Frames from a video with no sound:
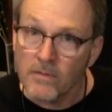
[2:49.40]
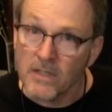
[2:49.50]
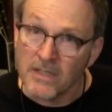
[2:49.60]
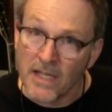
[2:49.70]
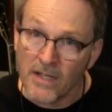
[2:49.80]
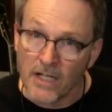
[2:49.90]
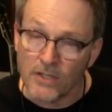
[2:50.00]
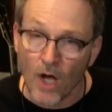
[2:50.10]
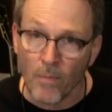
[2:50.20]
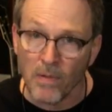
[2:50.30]
to see that
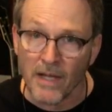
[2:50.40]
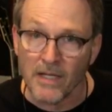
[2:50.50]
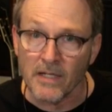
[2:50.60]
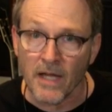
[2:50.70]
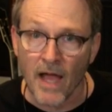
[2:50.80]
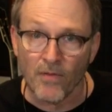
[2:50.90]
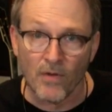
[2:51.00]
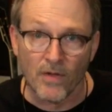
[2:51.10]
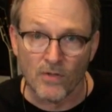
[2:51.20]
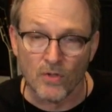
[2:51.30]
it's all blending together
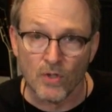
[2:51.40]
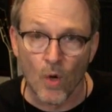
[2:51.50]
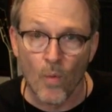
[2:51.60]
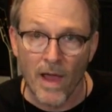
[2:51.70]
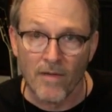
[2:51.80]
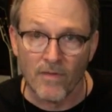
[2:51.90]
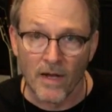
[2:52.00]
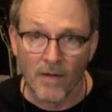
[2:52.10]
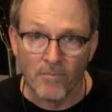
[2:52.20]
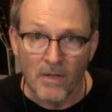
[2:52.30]
and that there's no wave
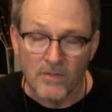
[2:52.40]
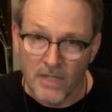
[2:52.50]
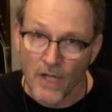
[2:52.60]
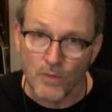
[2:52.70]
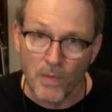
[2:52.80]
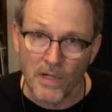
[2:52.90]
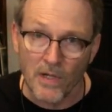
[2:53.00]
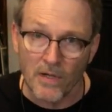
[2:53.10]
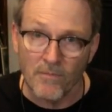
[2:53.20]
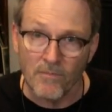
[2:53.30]
in it. Sounds pretty
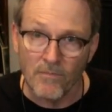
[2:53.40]
good.